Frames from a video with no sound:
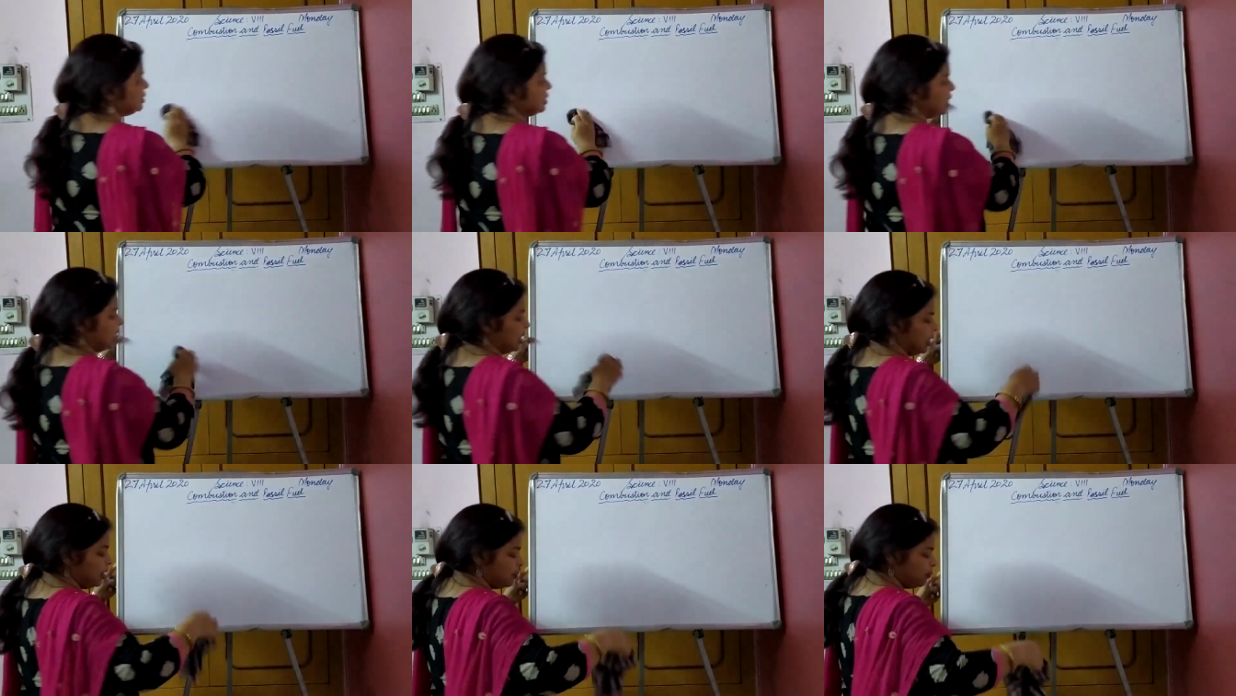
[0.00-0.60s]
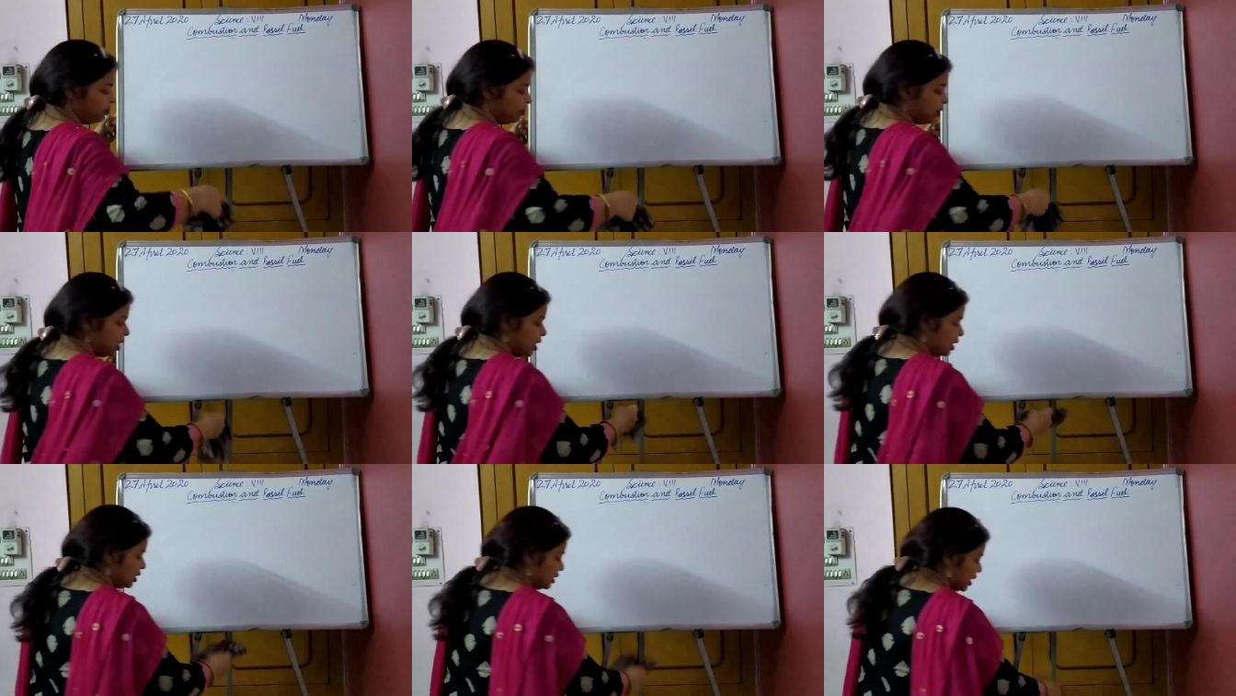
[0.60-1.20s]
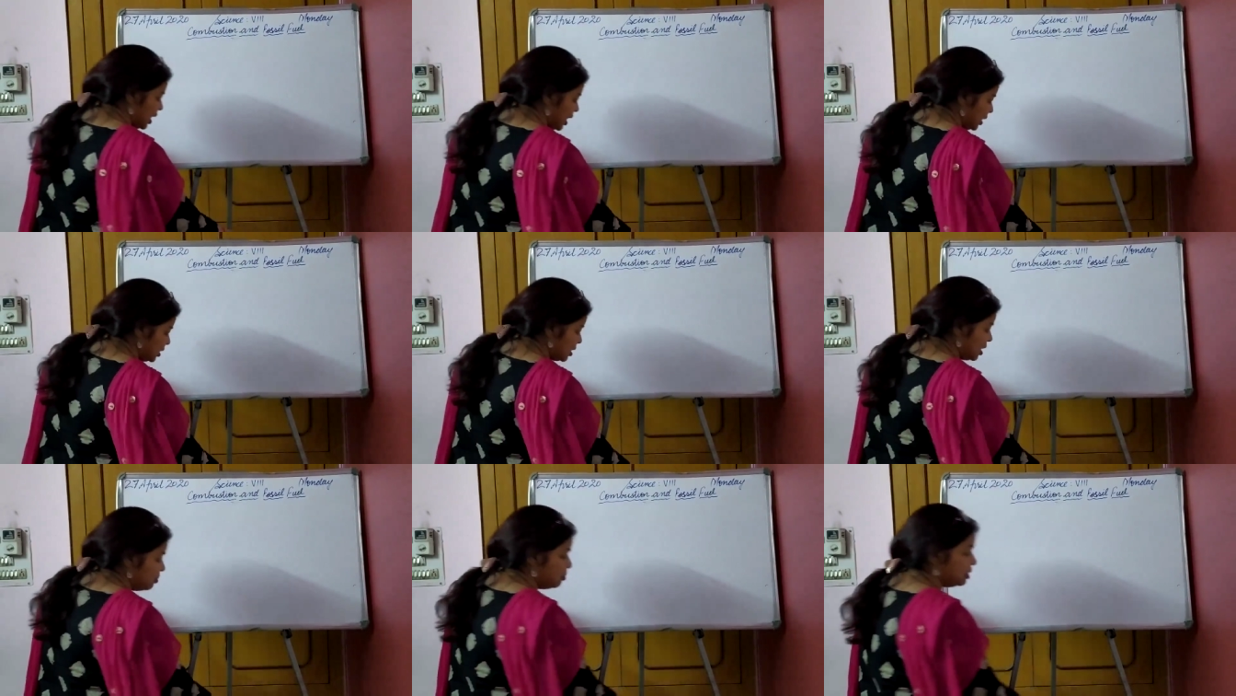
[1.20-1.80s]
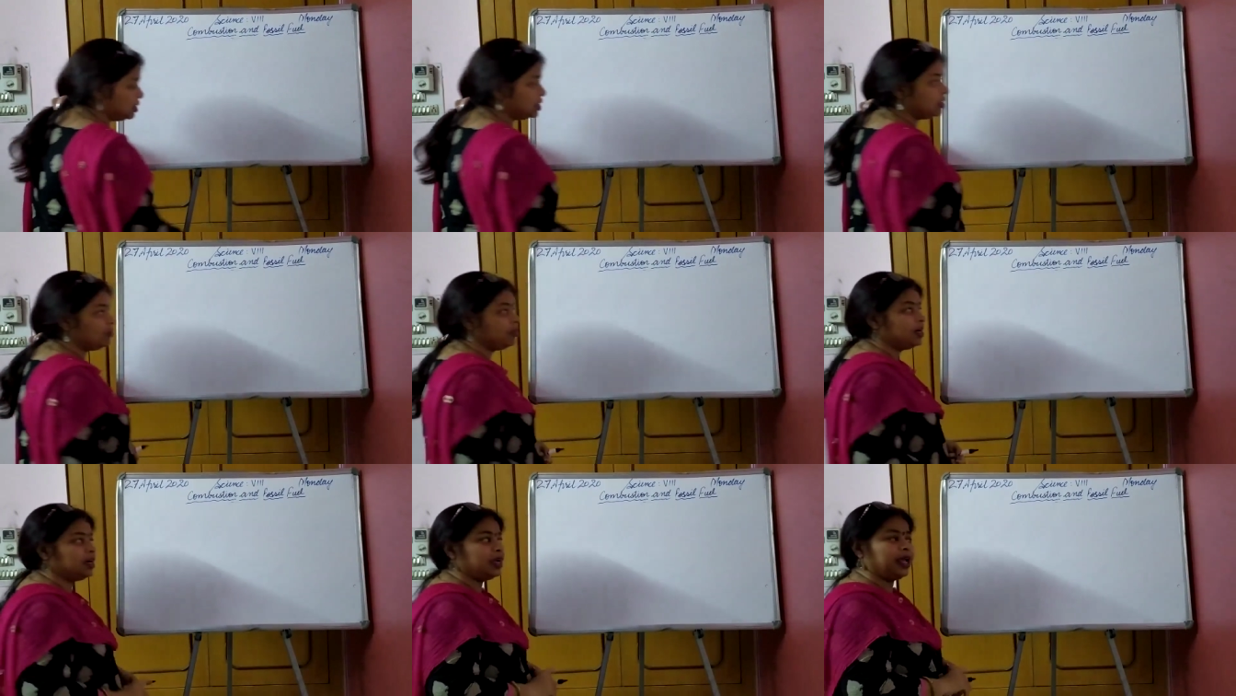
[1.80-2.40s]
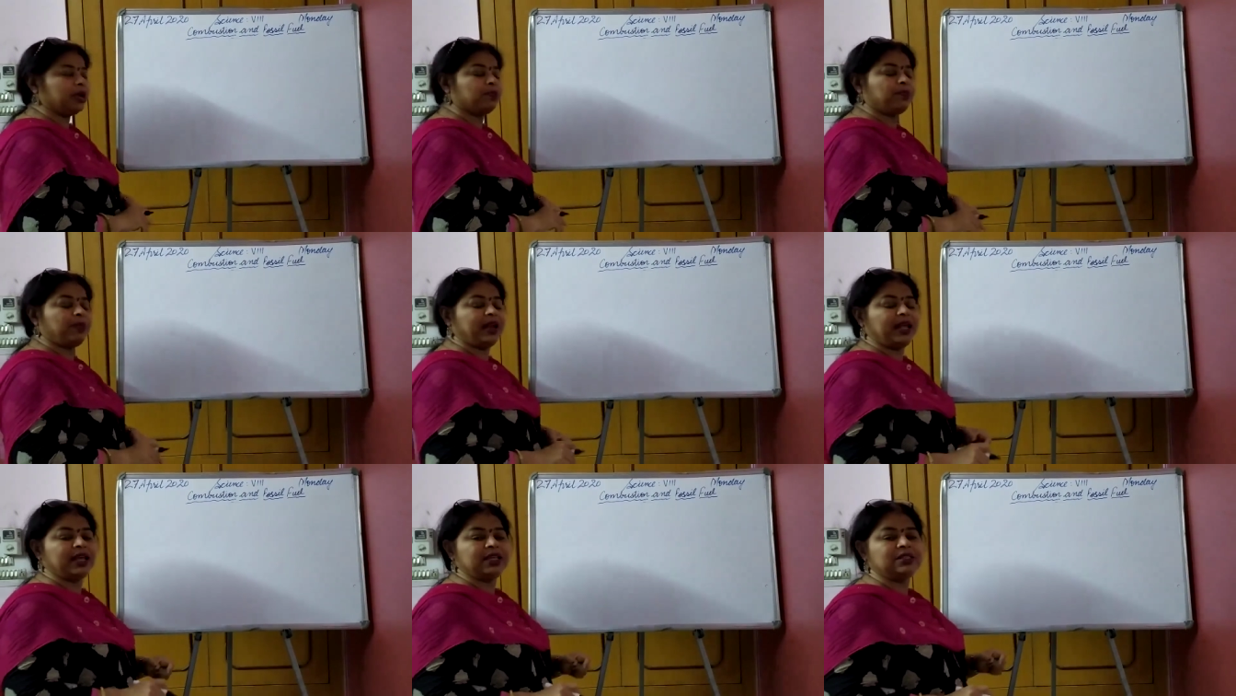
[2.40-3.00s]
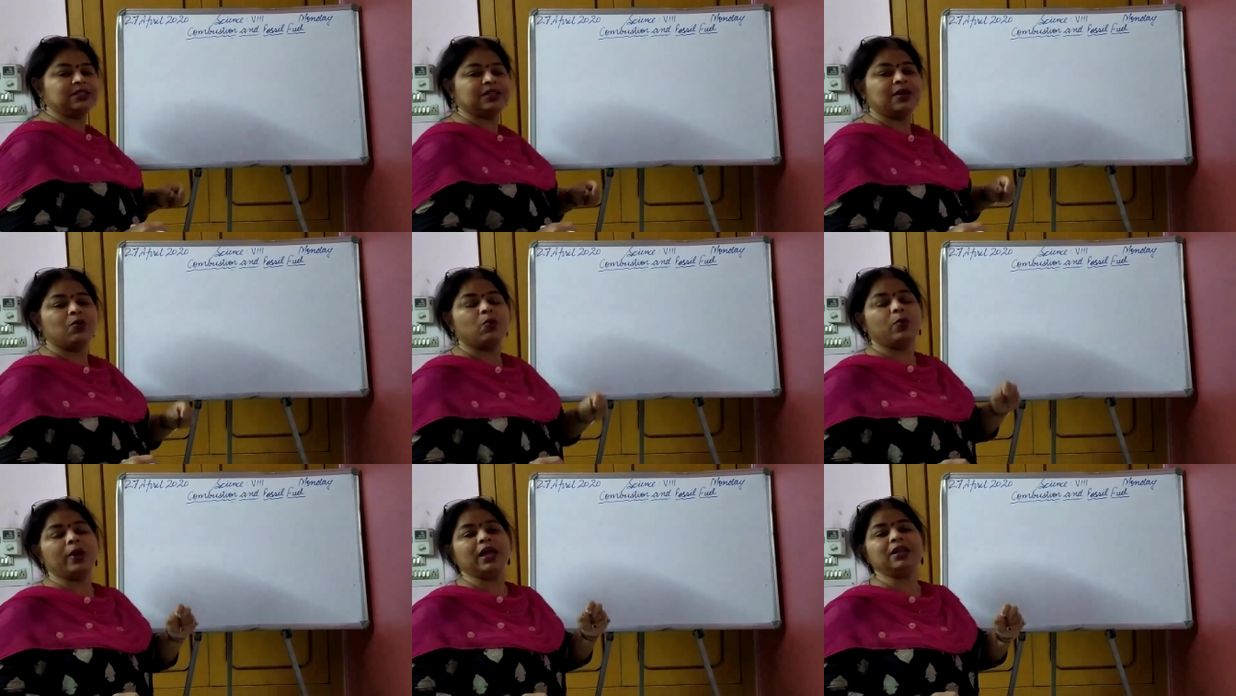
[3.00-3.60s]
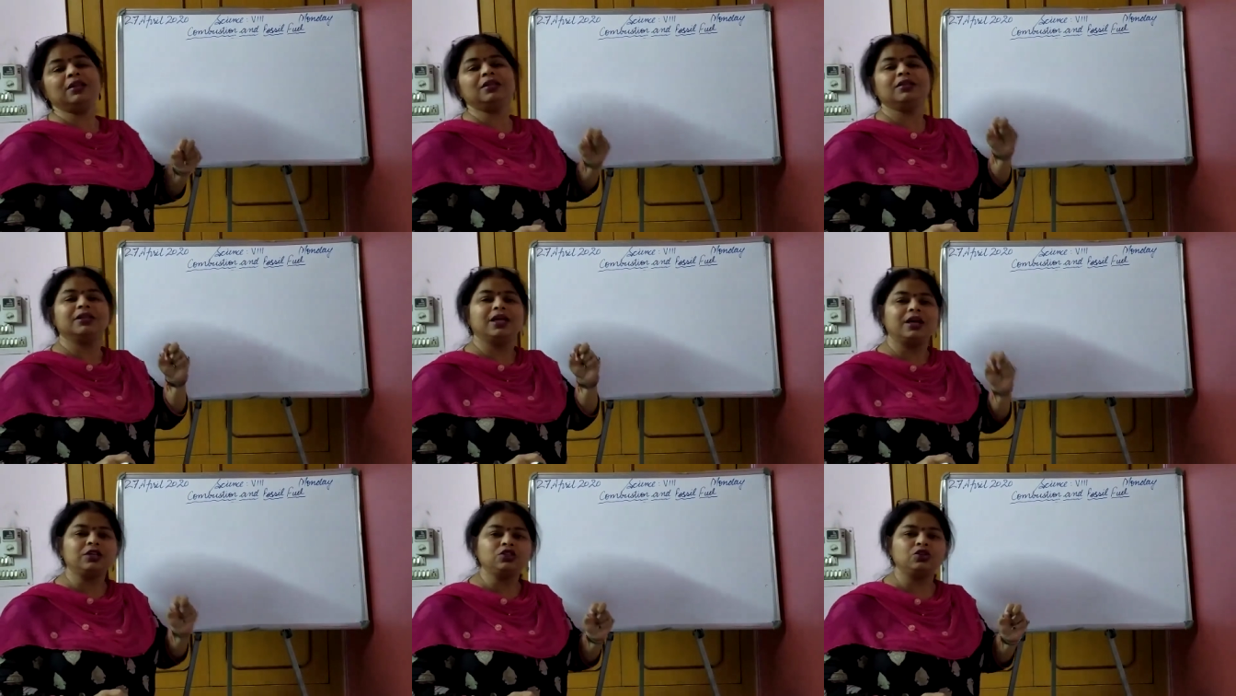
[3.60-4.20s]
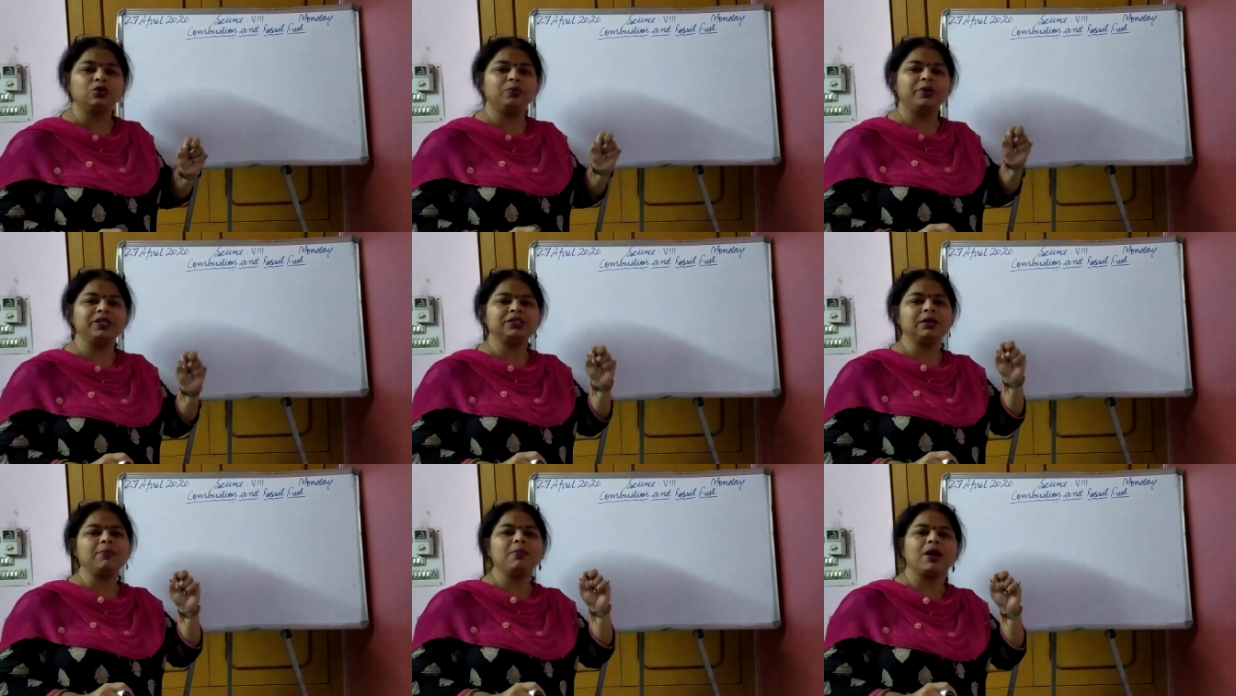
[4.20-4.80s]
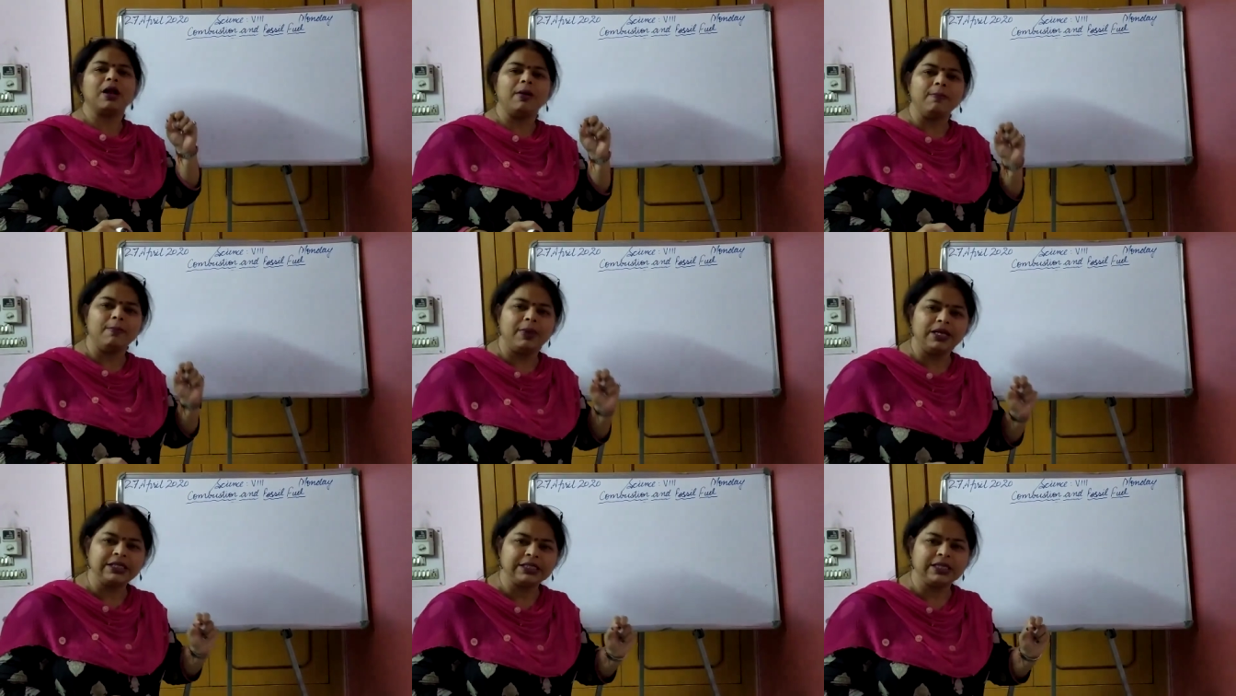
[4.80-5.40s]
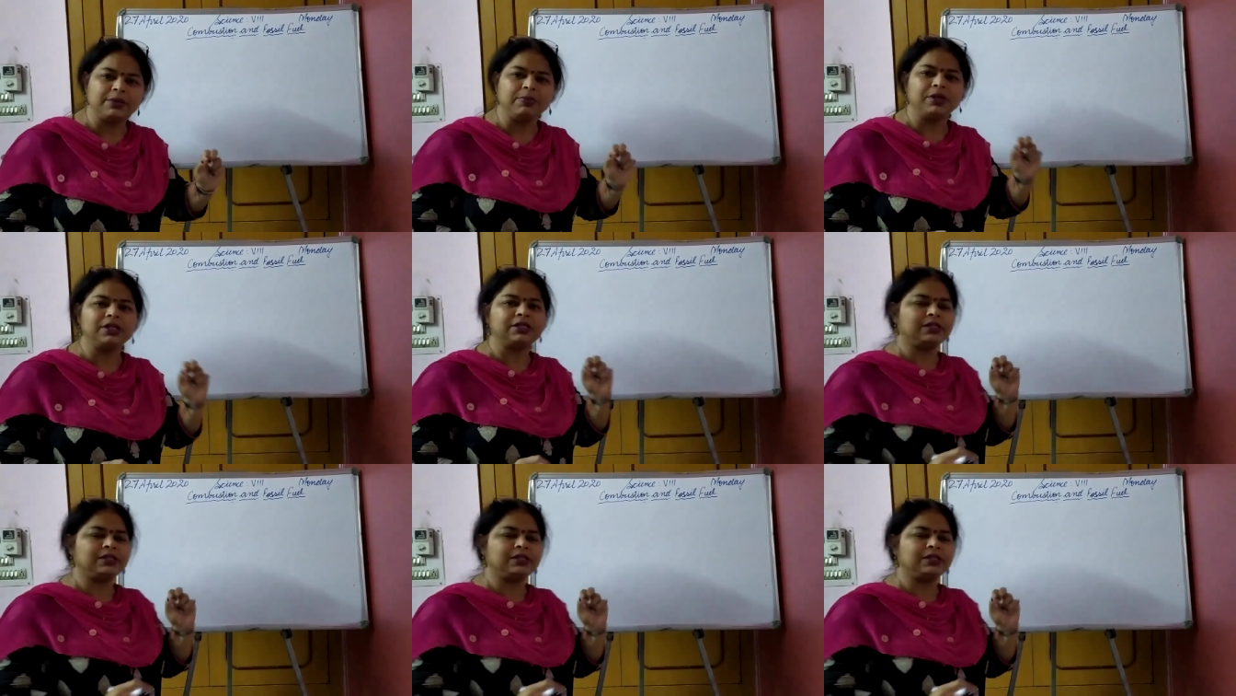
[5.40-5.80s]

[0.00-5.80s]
say that combustion will take place when there should be some combustible